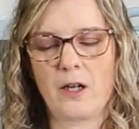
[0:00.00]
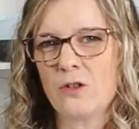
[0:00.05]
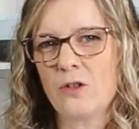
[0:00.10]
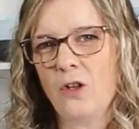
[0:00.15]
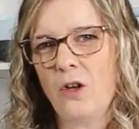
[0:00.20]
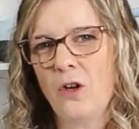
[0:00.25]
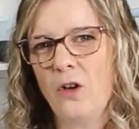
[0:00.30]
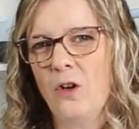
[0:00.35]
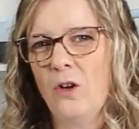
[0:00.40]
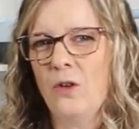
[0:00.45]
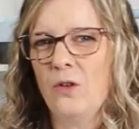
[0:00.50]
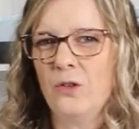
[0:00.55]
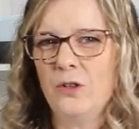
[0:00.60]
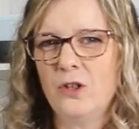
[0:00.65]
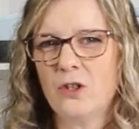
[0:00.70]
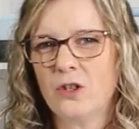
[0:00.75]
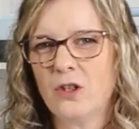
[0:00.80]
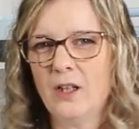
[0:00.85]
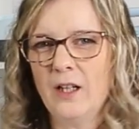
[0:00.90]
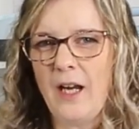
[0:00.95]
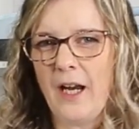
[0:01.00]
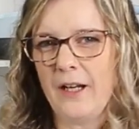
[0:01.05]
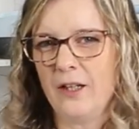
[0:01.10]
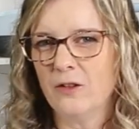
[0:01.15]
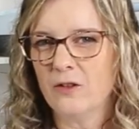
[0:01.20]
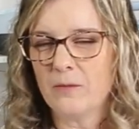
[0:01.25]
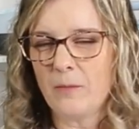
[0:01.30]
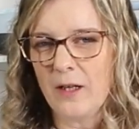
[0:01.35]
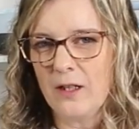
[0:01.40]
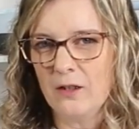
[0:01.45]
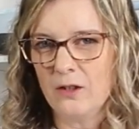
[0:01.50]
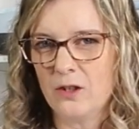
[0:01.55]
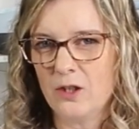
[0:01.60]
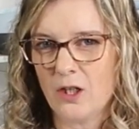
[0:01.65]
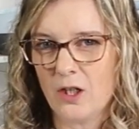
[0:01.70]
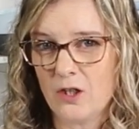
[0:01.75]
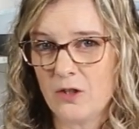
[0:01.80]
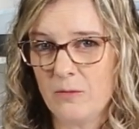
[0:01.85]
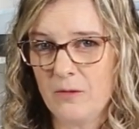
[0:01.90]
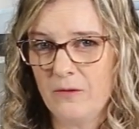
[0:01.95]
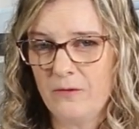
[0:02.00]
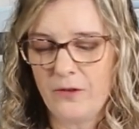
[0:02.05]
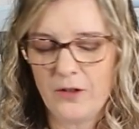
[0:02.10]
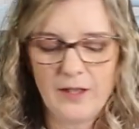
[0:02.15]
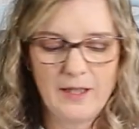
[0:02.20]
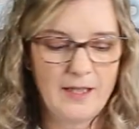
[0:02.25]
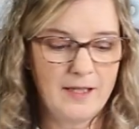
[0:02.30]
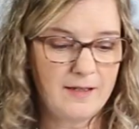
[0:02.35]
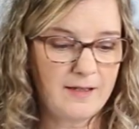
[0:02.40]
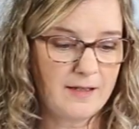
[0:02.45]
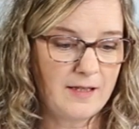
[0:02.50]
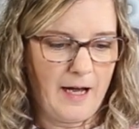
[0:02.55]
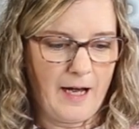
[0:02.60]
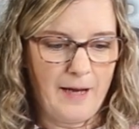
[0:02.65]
So usually I use my good judgment for this.